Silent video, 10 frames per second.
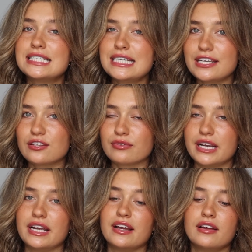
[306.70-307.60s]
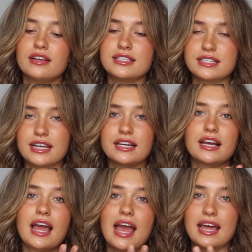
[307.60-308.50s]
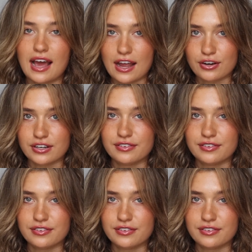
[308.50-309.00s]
D3, zinc, and iron.